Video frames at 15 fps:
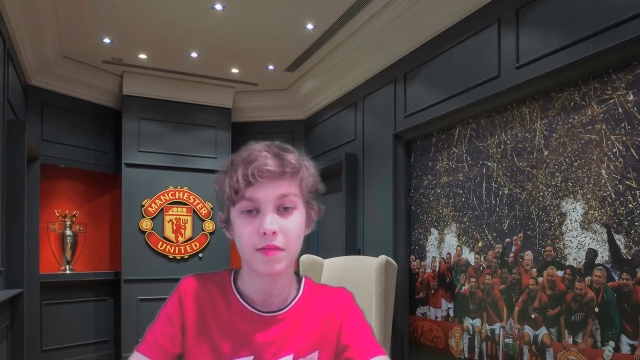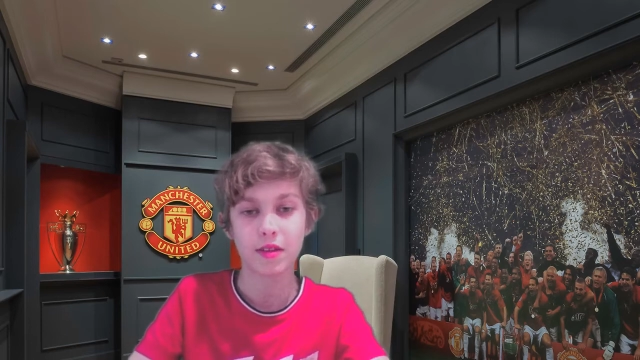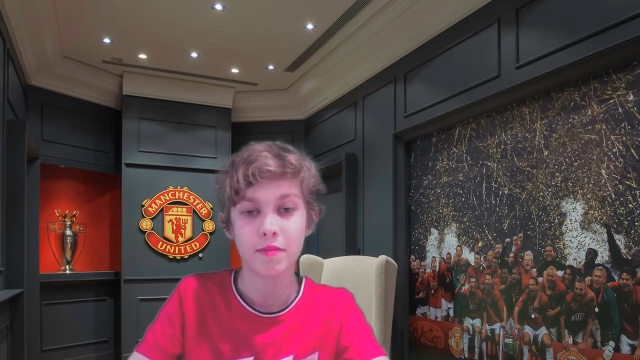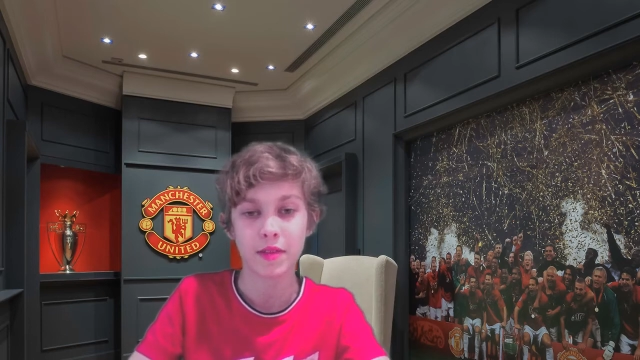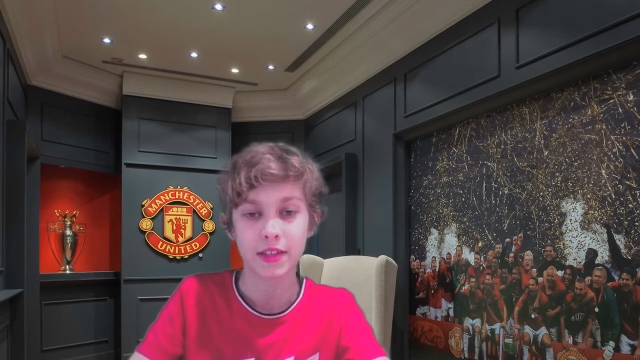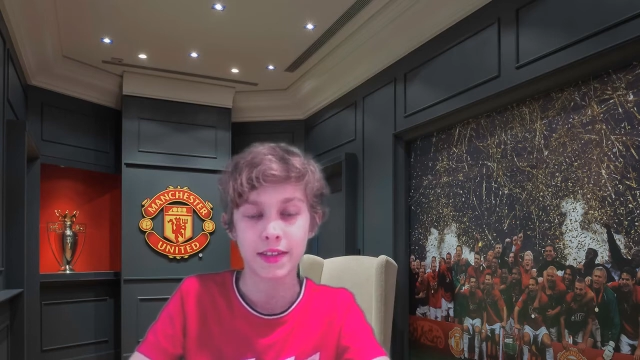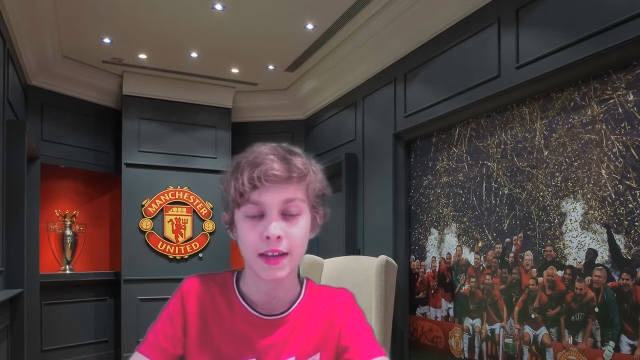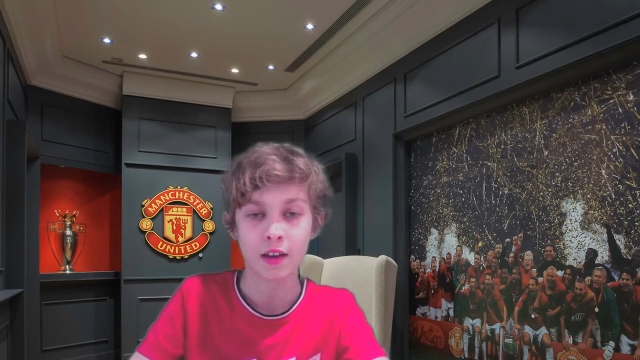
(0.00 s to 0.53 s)
be
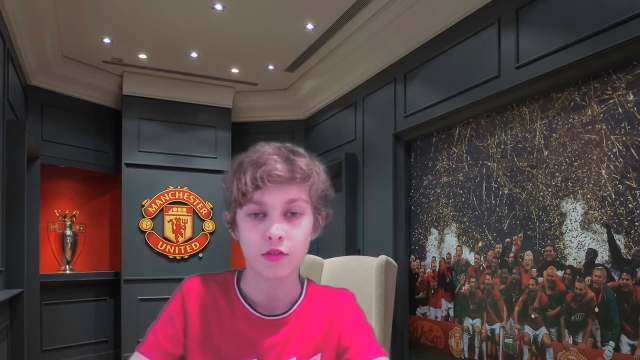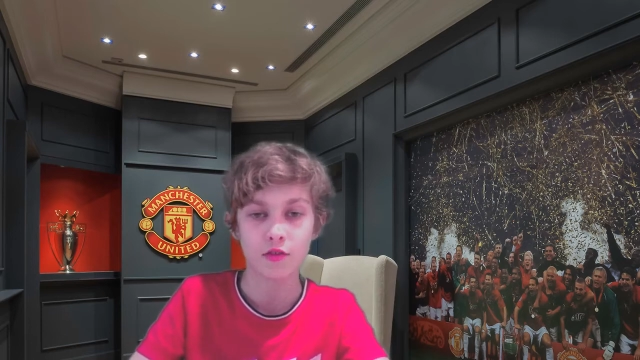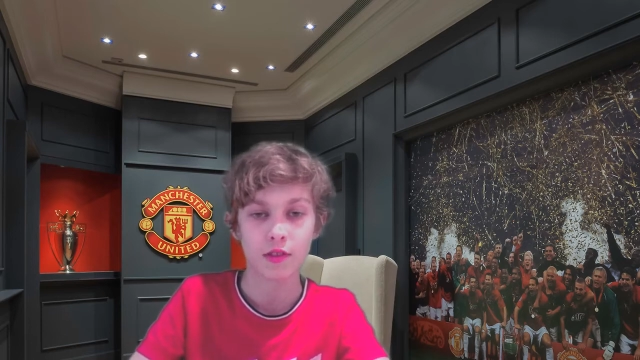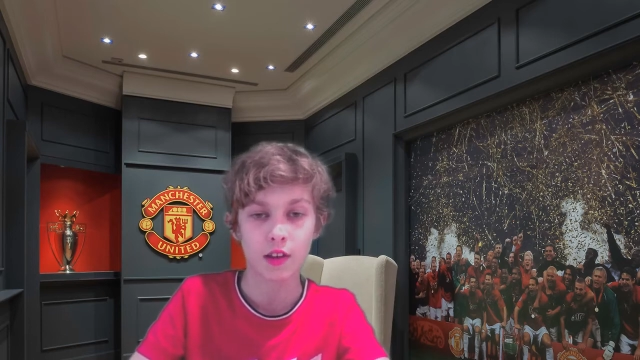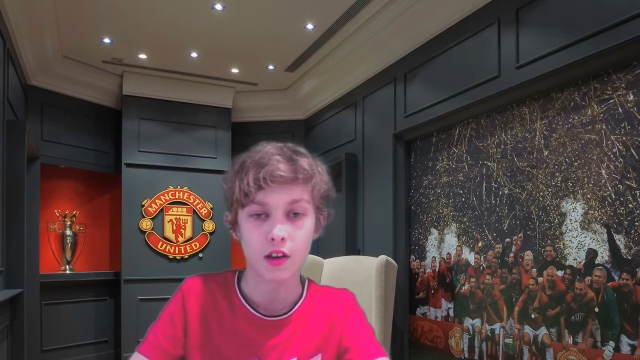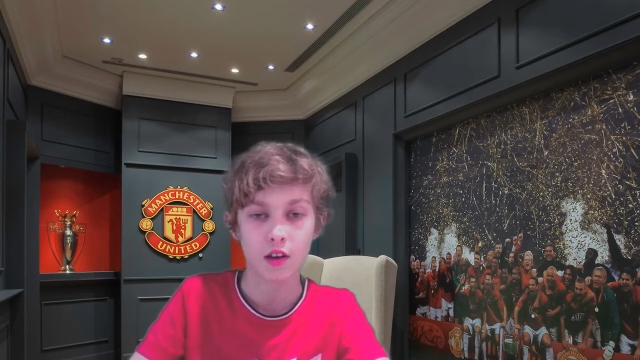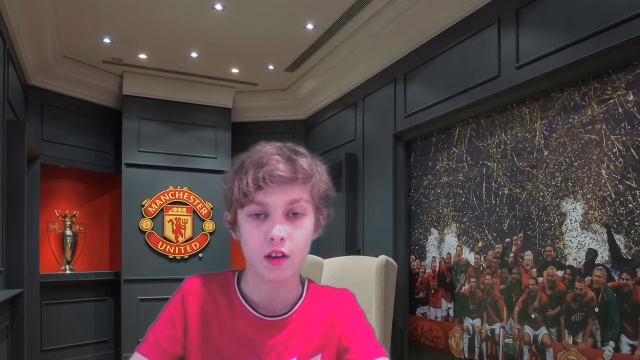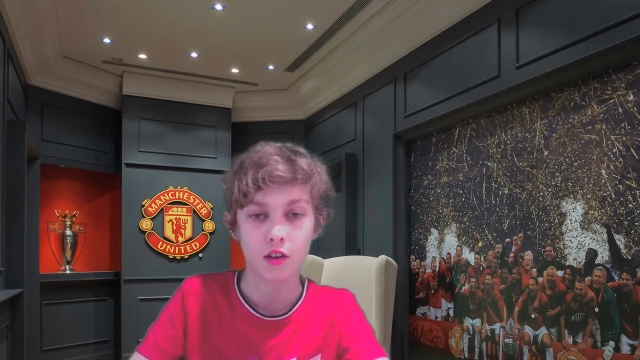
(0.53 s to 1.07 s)
missing out on
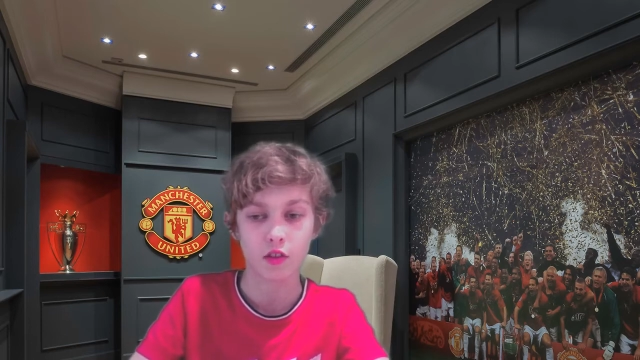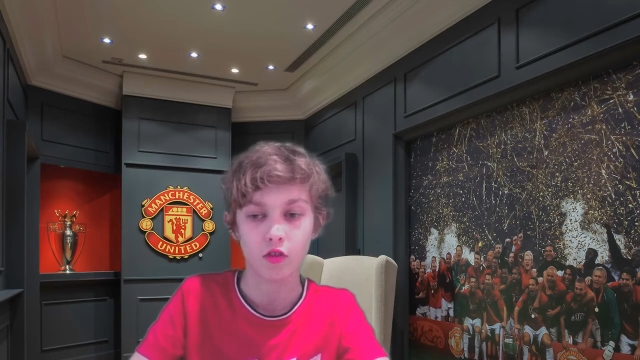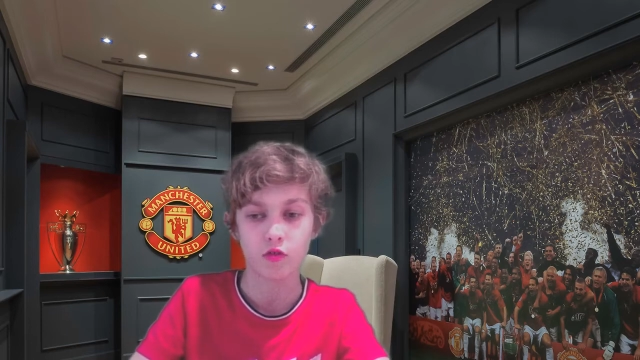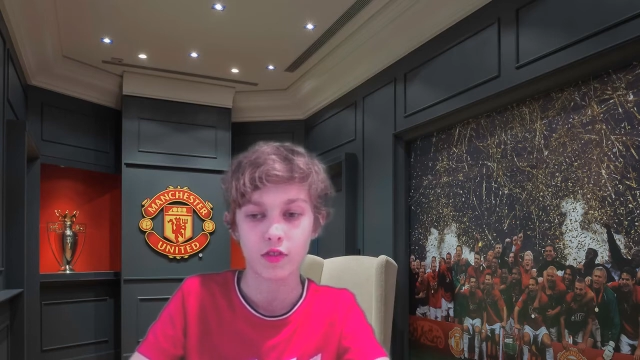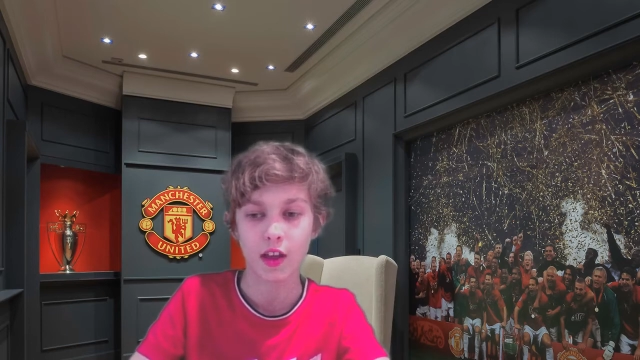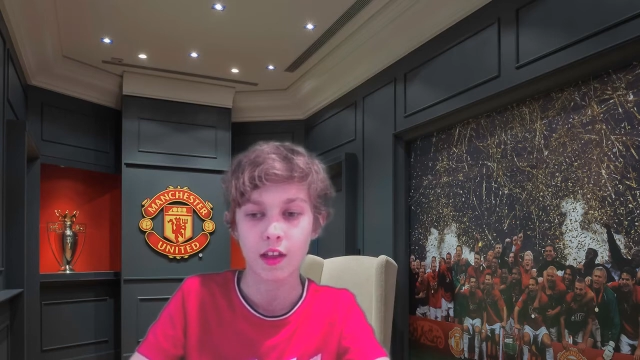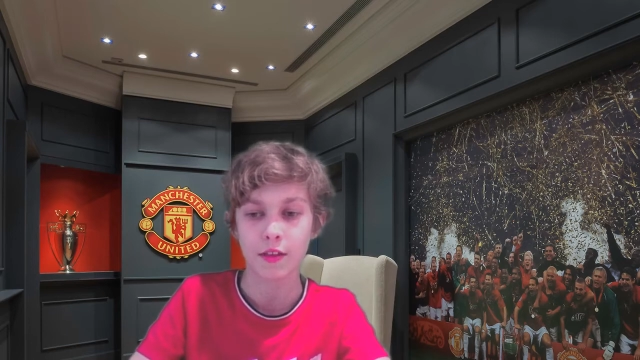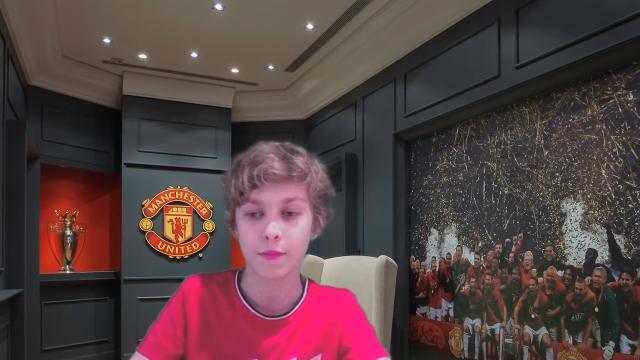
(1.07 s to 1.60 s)
Lukaku's
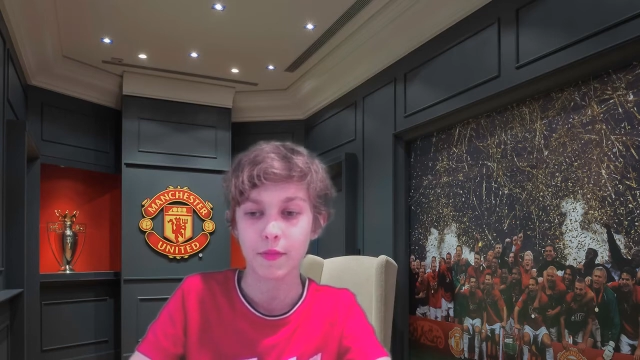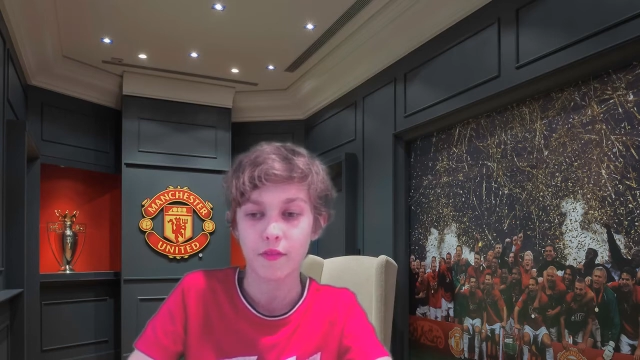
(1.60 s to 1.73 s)
talent.